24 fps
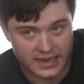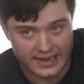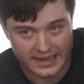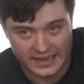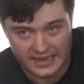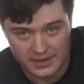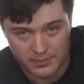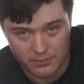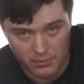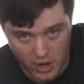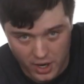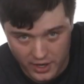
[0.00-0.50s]

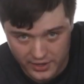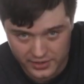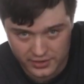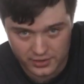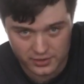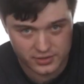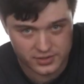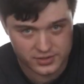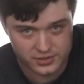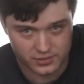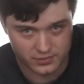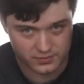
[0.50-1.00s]
Any
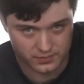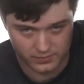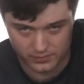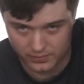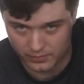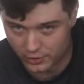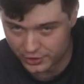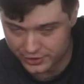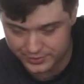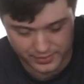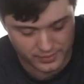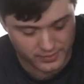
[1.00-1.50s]
monitors,
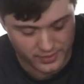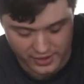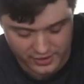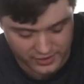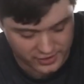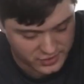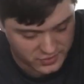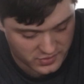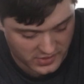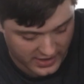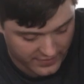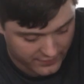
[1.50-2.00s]
multiple
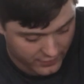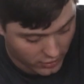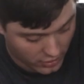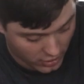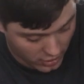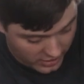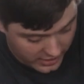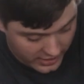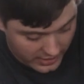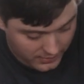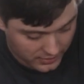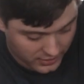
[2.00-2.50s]
monitors, whatever,
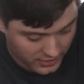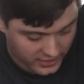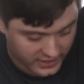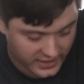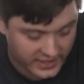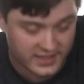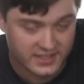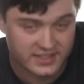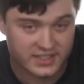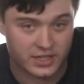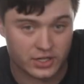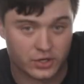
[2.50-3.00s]
are going to plug
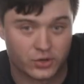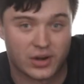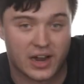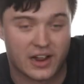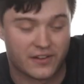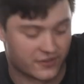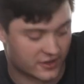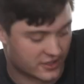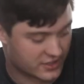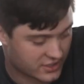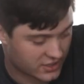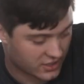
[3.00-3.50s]
into the
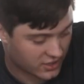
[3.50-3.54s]
graphics